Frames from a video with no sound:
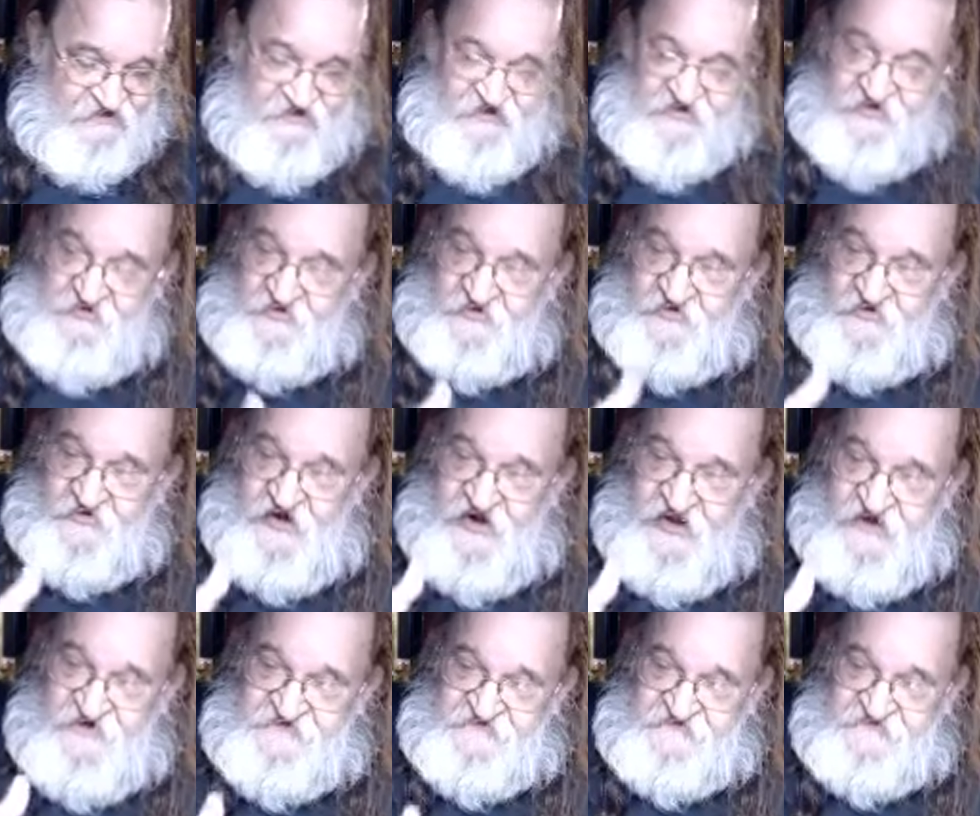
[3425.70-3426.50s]

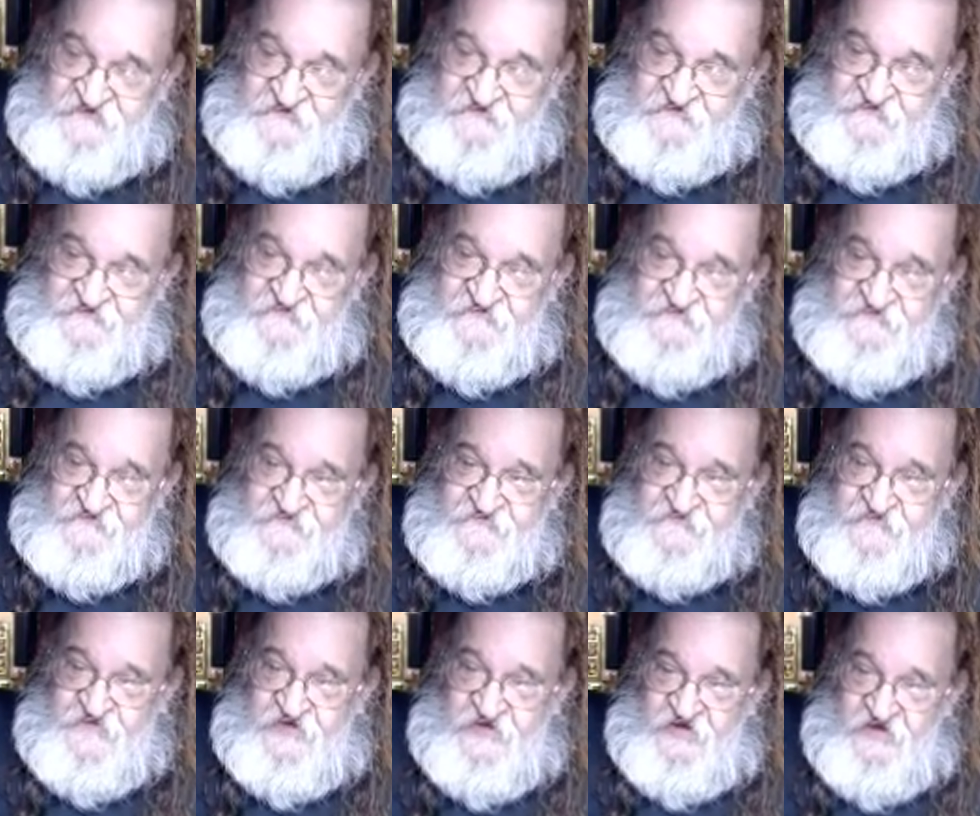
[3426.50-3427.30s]

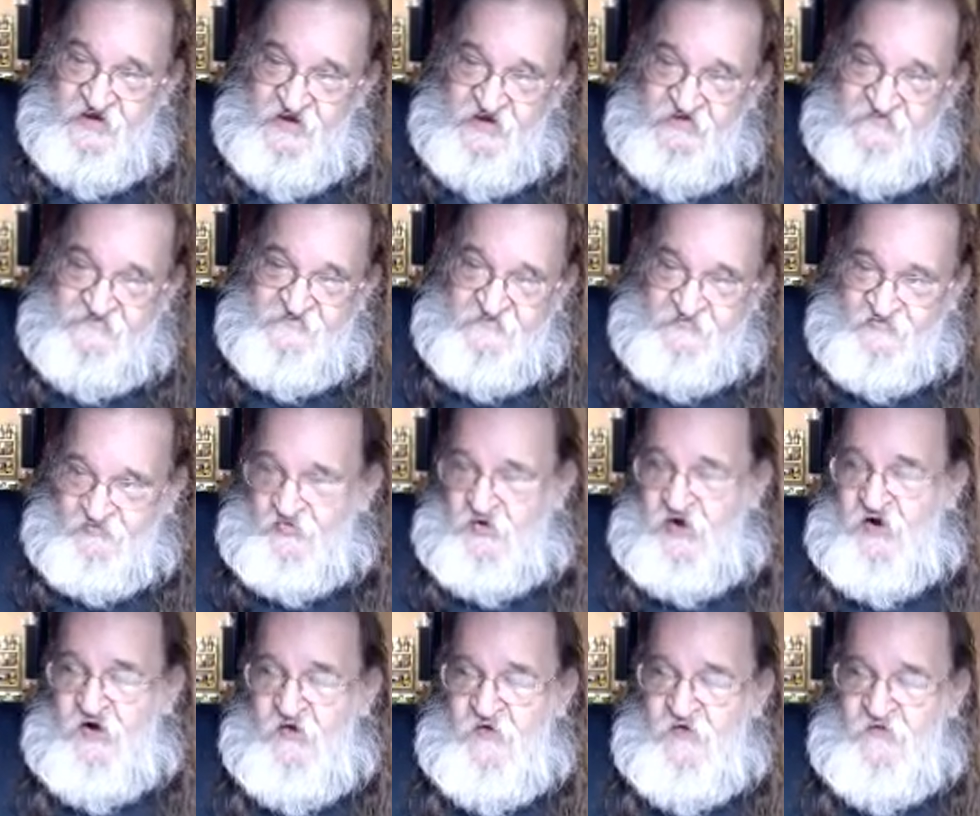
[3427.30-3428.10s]
iterations of
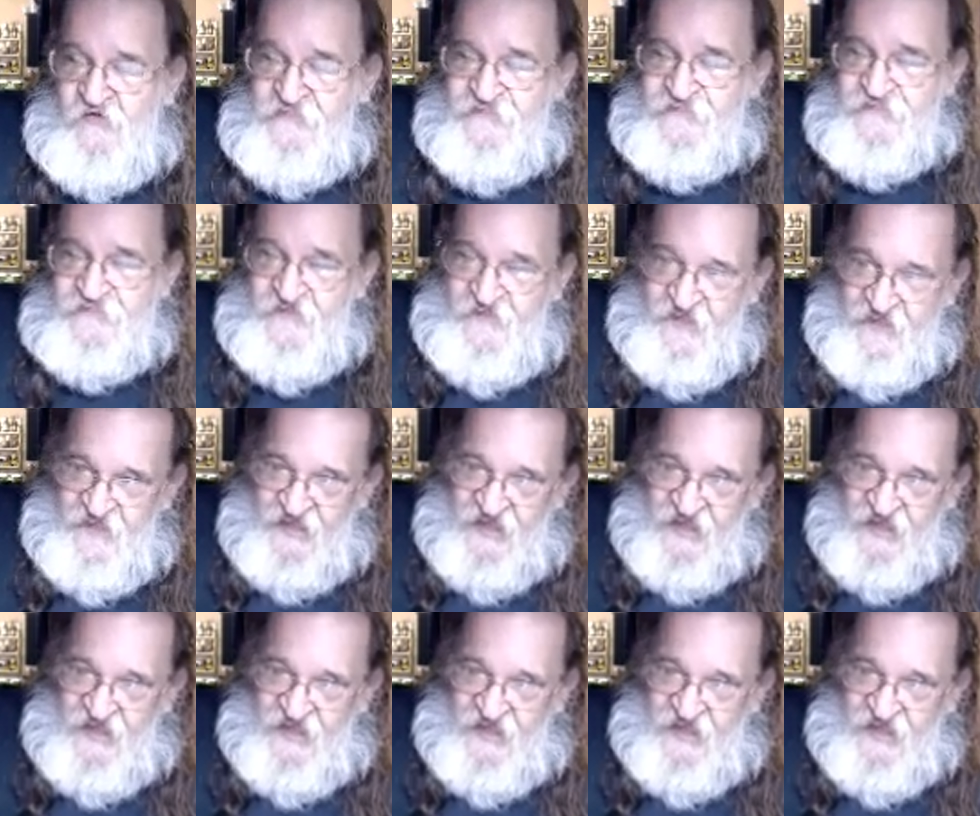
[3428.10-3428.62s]
growth